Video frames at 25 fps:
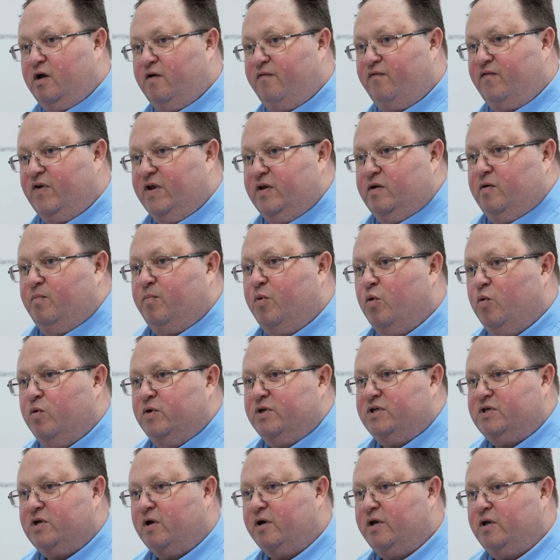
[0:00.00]
Flint have
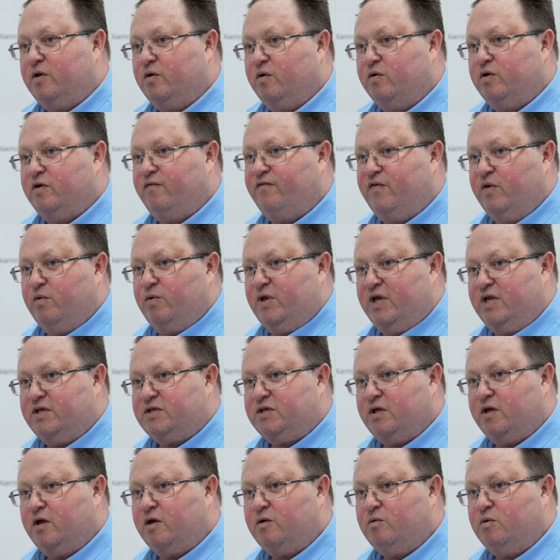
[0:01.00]
bought Xeikon a few
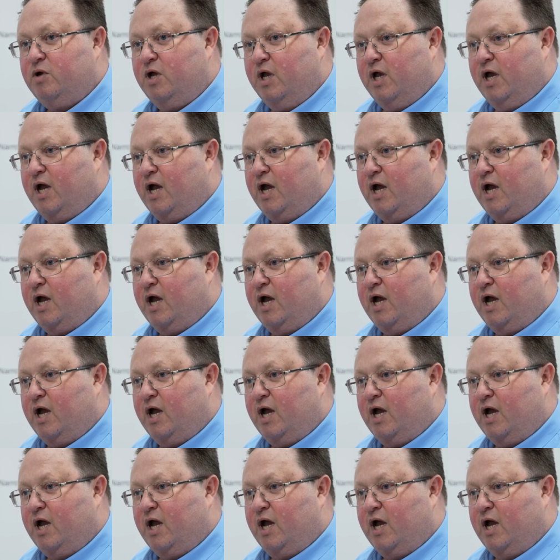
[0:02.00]
years ago,